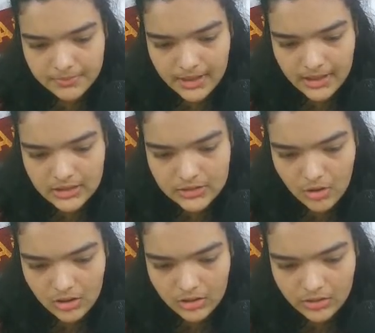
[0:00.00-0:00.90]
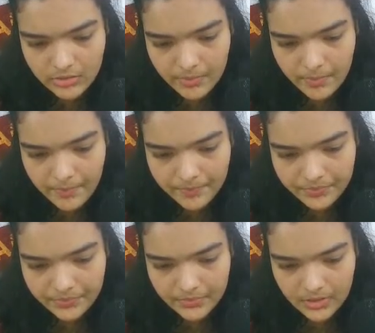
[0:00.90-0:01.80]
make it smaller,
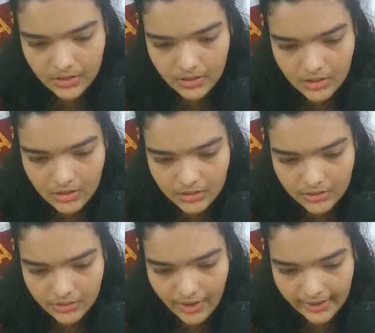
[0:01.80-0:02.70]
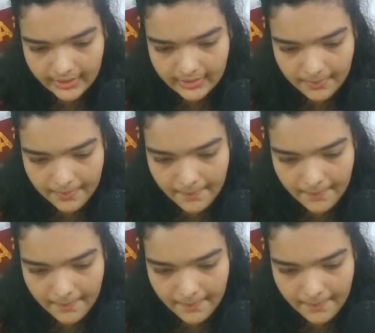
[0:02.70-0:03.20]
drag it up.